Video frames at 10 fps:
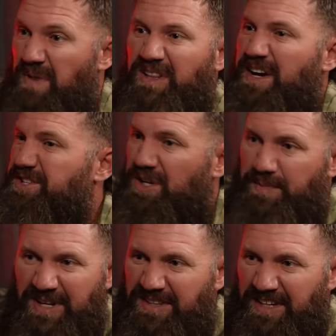my lights
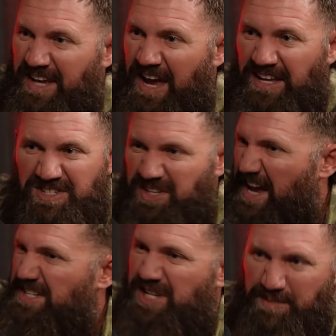are going to be at the gate. It's
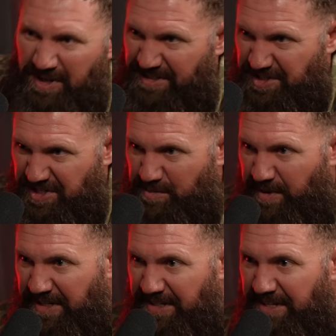the last time you're going to
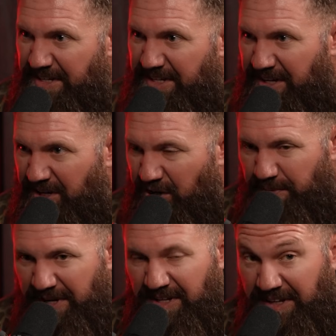see me. You know
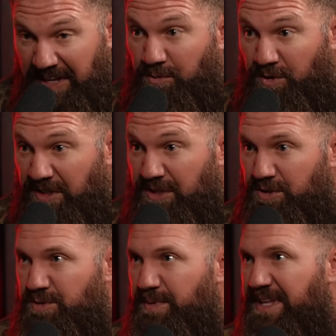what I mean? And like that really
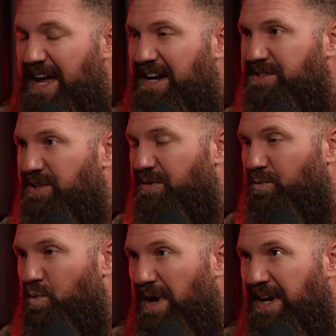used to be the
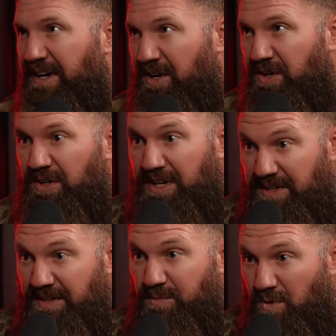attitude way
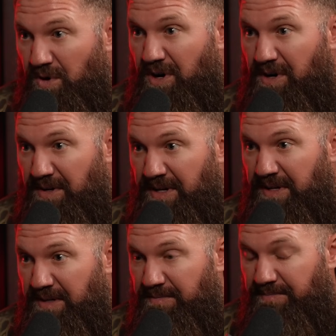early in the war
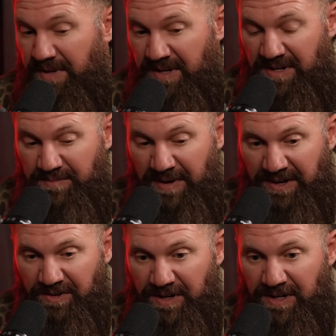and in
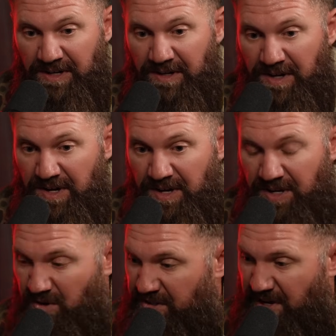my career,
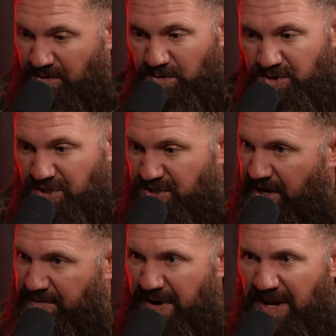because everyone's
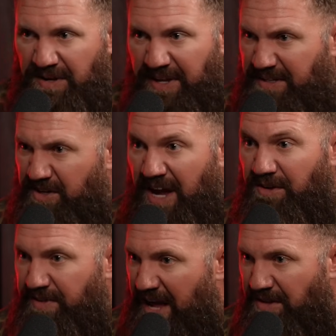just like, man, like they're
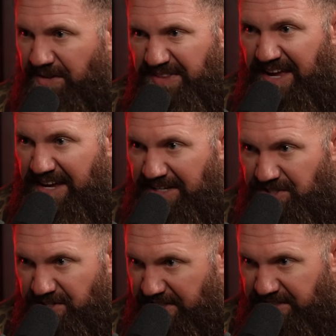counting down the
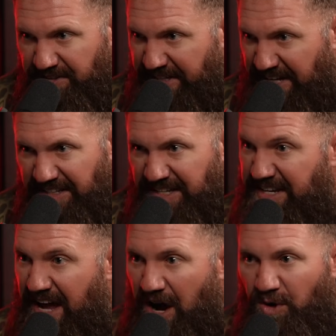days like till they
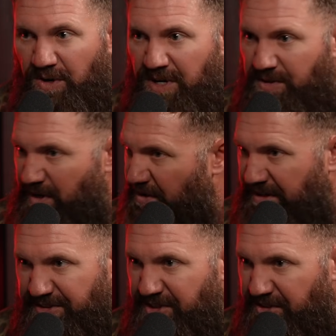get out, right?
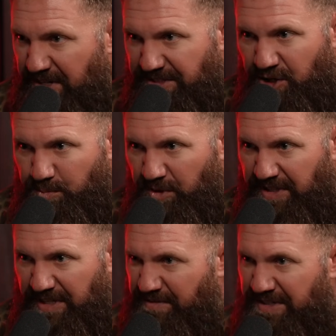Or till they're on
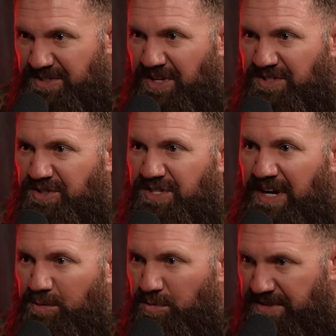terminal leave. And it's such a
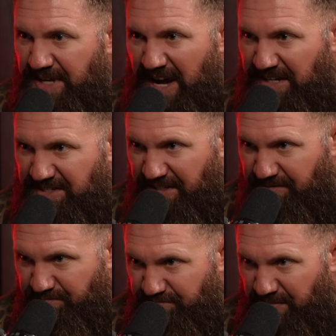terrible and
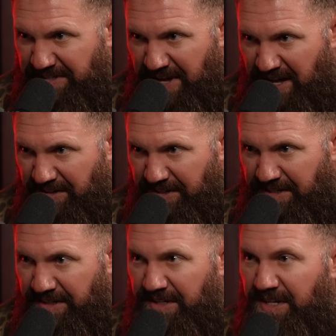toxic
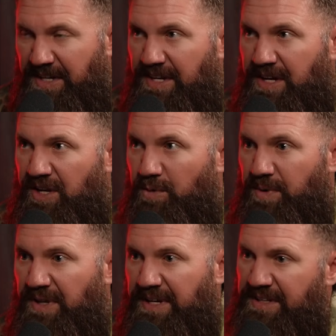mentality,
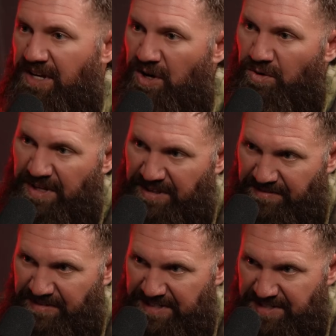but like they go and they
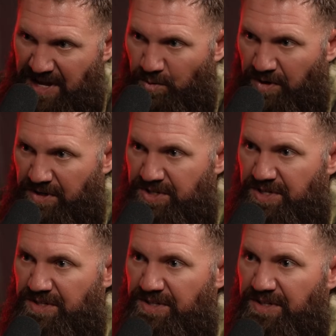leave these
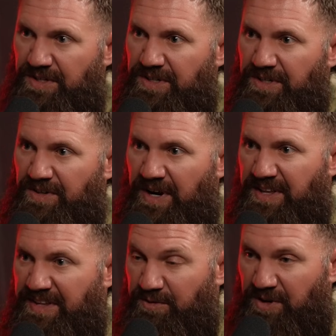networks.
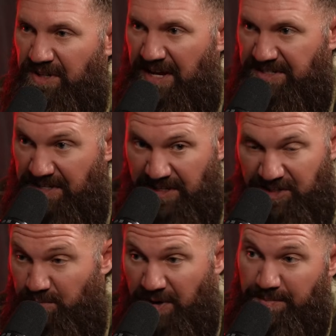Right. Then they realize that
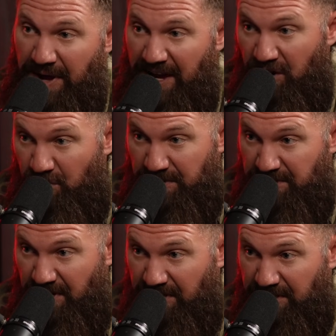like nobody back home
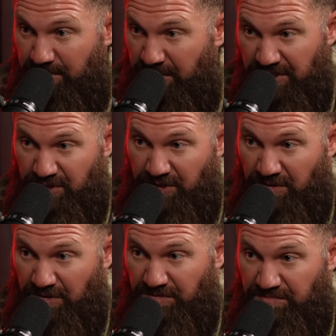is like them because you
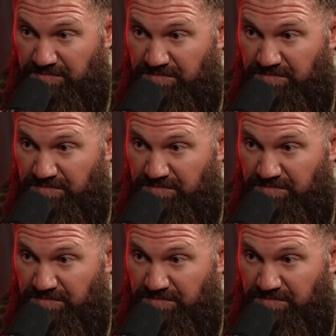don't